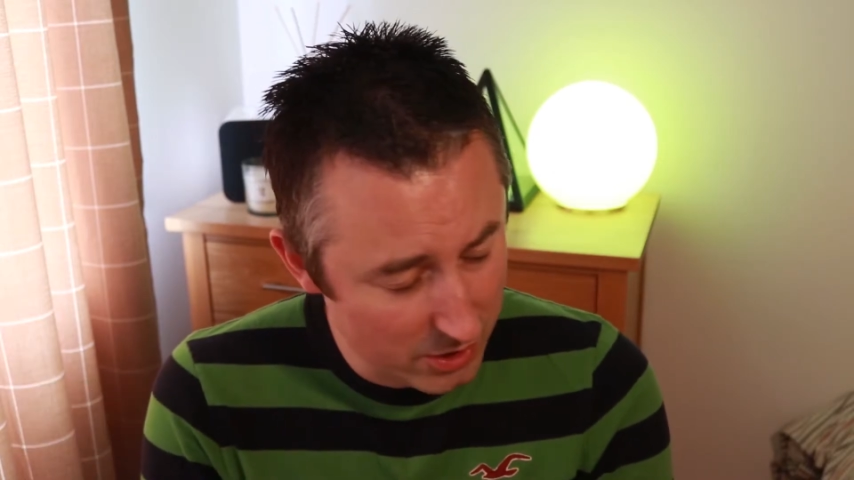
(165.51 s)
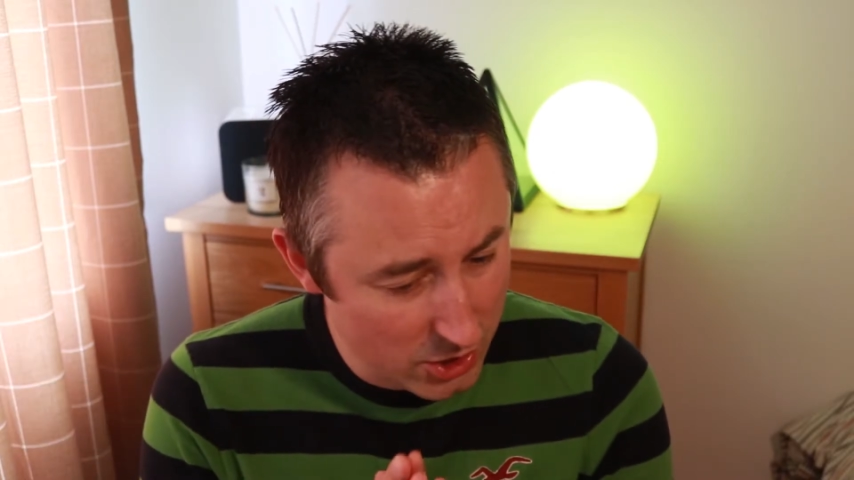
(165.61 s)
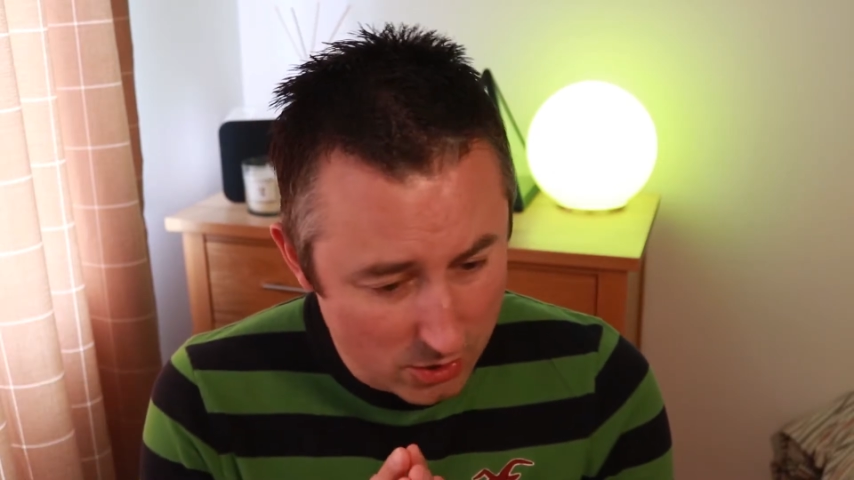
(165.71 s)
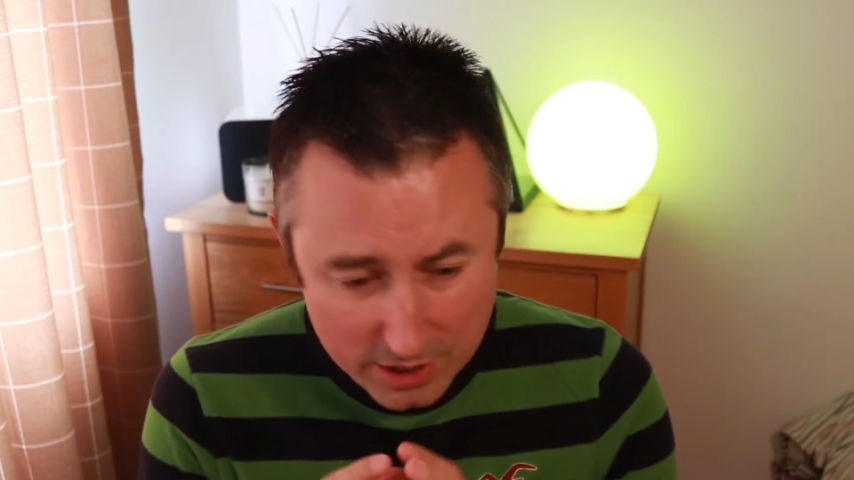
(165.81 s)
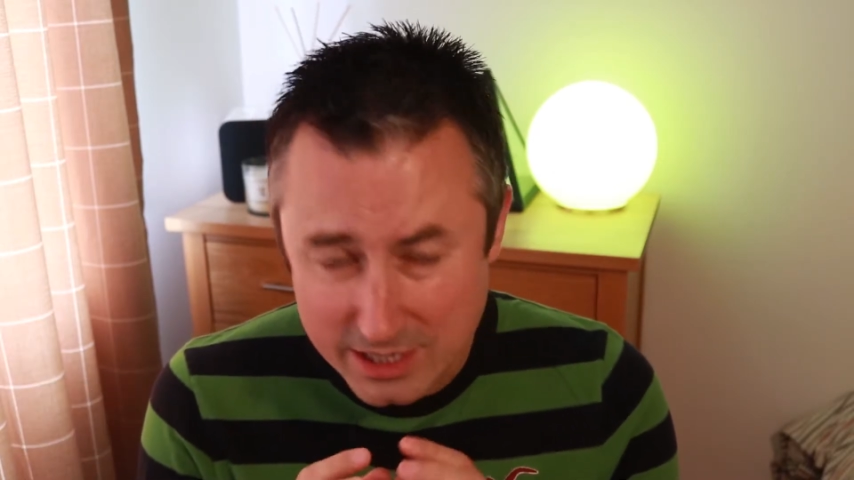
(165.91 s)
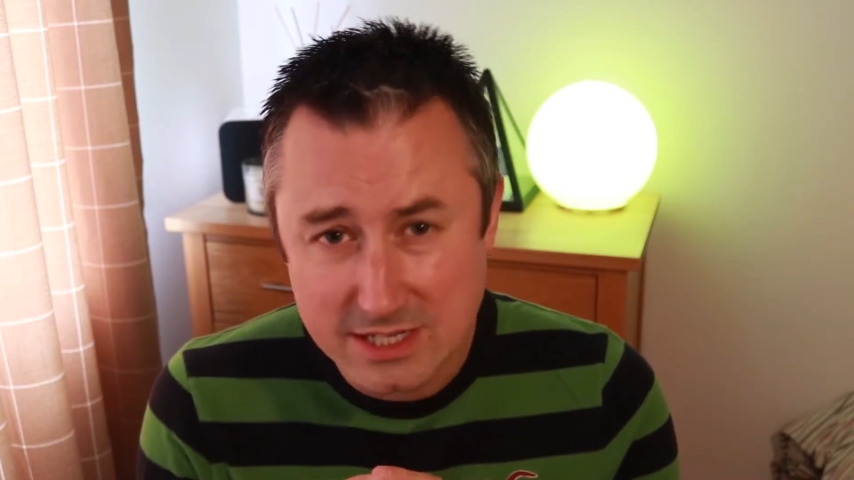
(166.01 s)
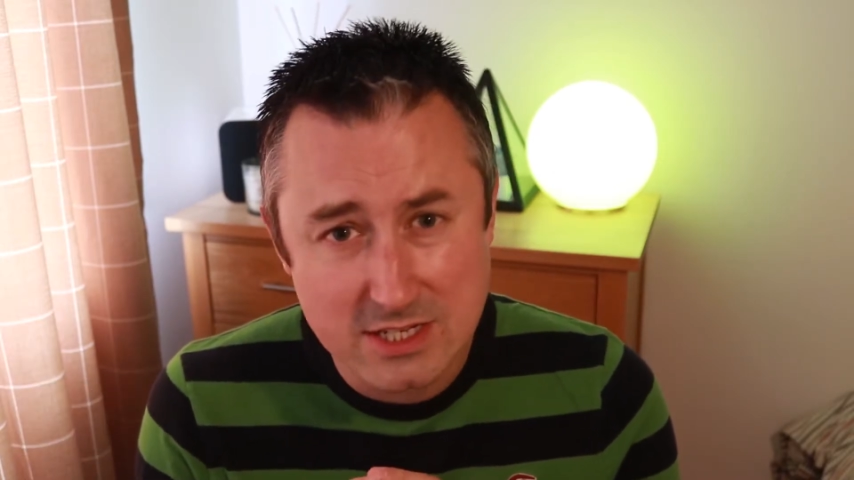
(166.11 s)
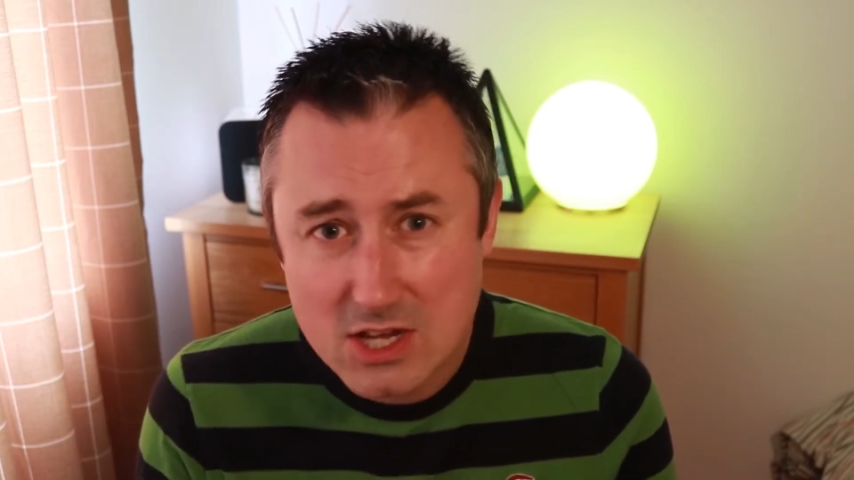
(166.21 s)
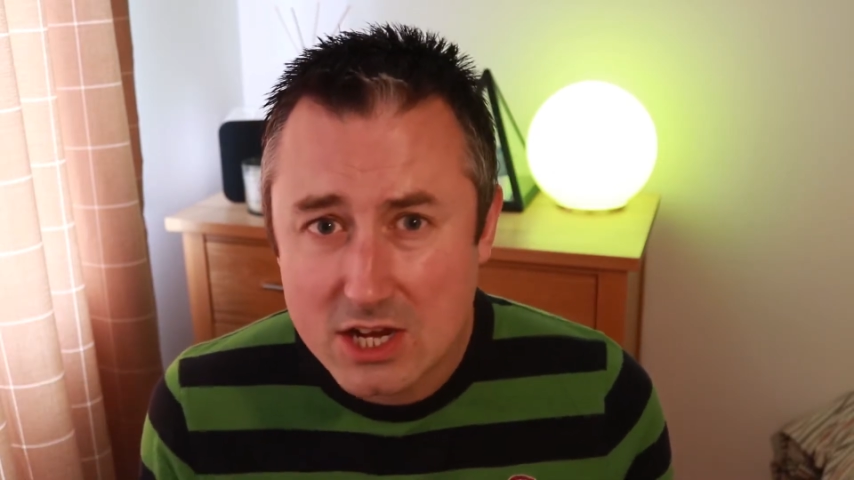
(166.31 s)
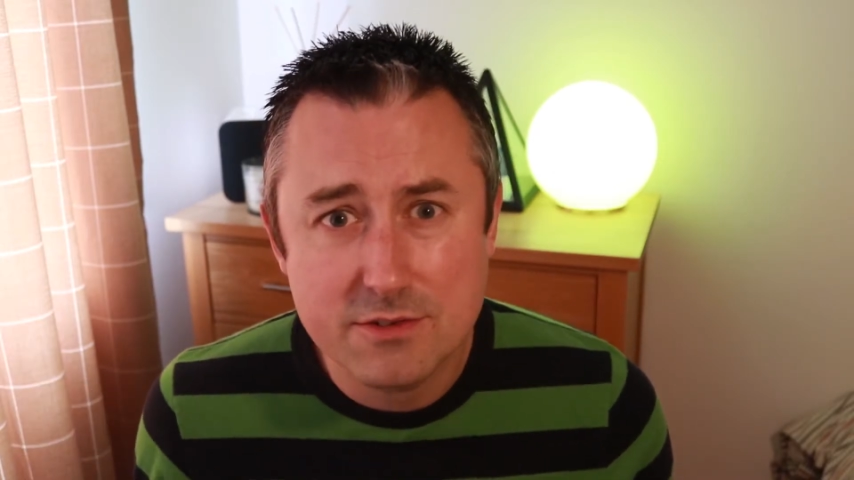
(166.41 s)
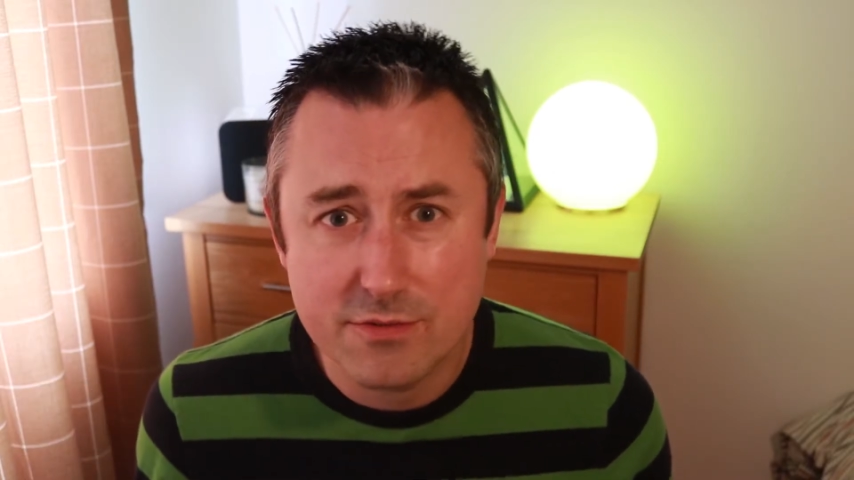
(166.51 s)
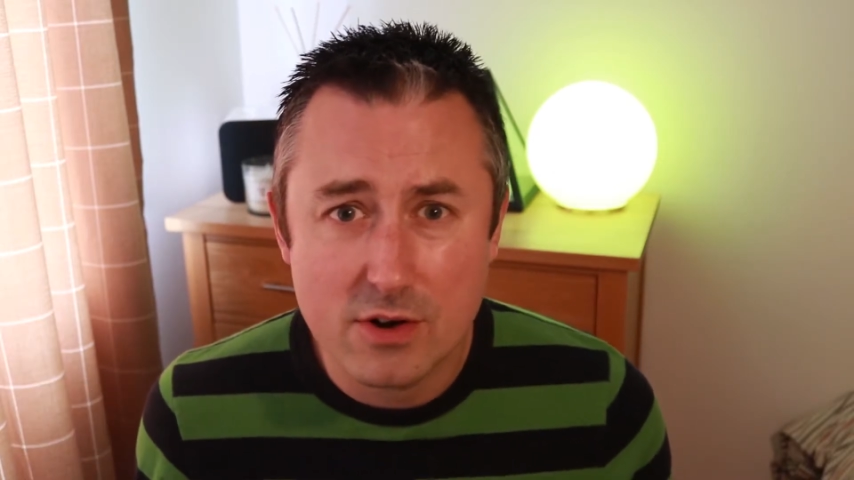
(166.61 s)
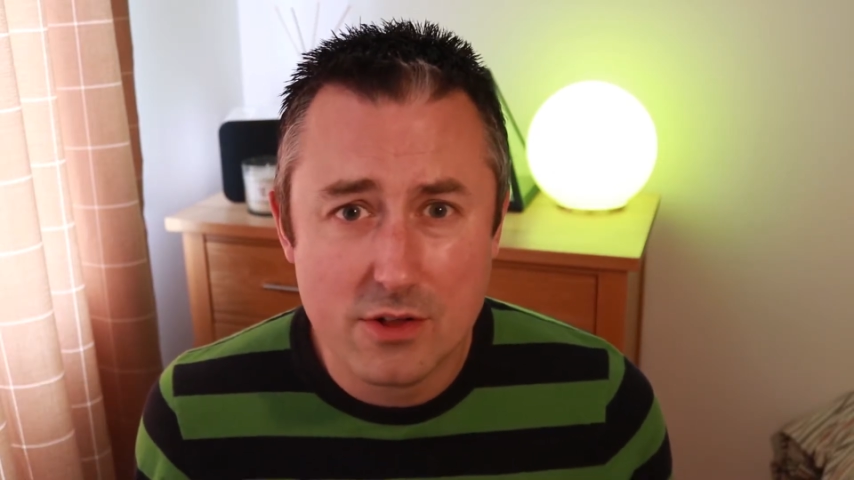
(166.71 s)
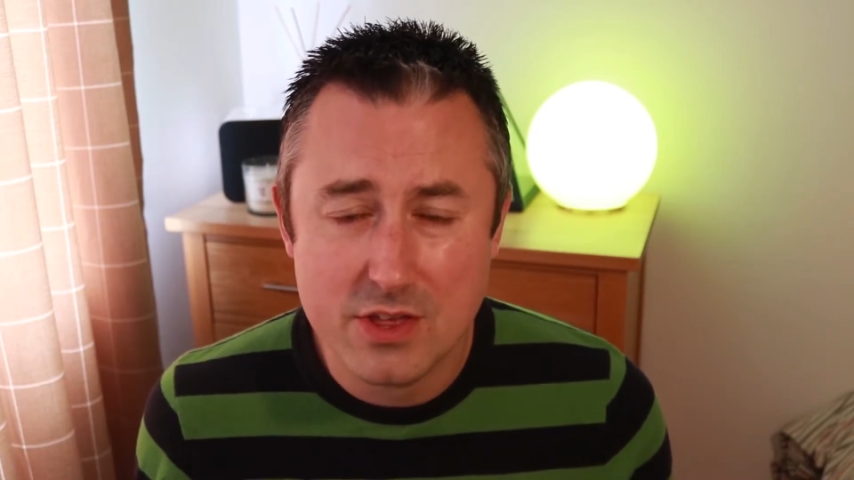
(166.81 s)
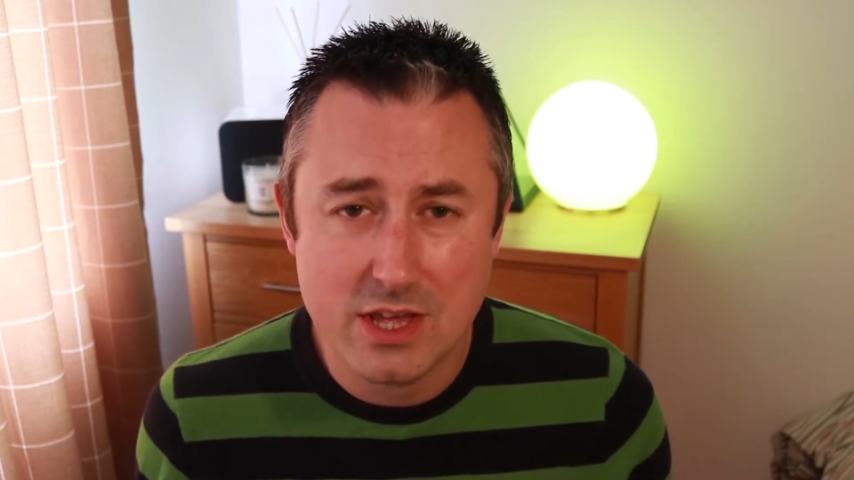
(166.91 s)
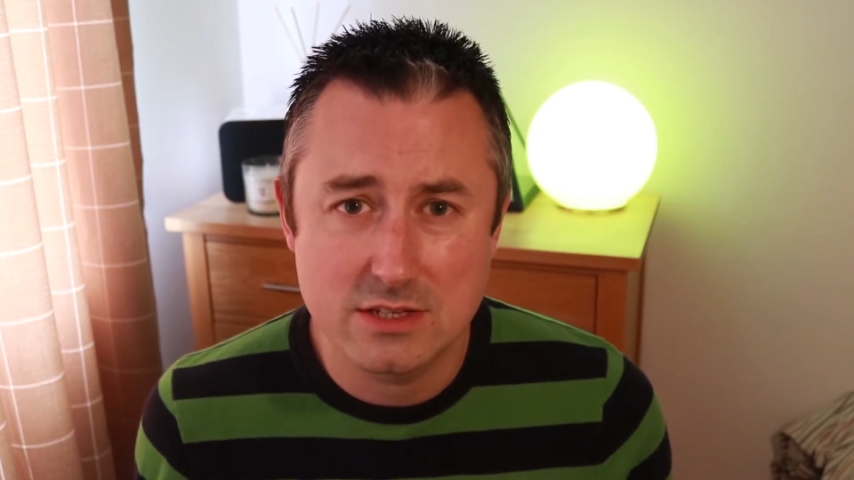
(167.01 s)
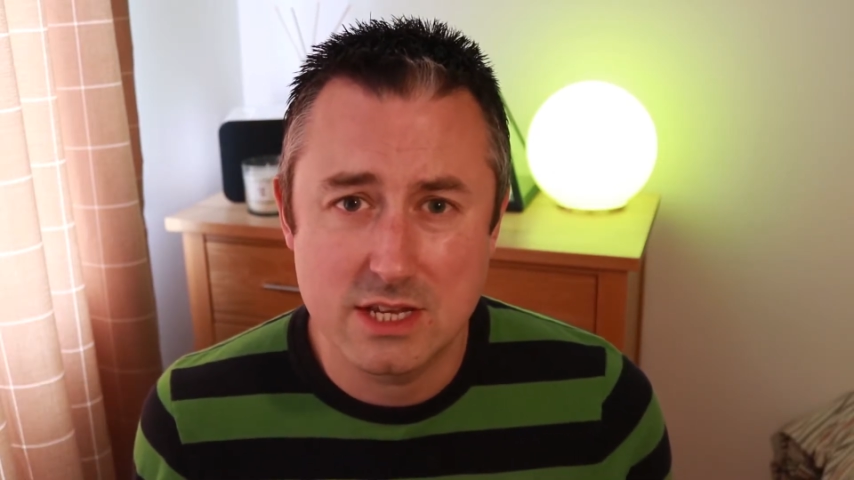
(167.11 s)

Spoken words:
you're going to decide to follow the Eat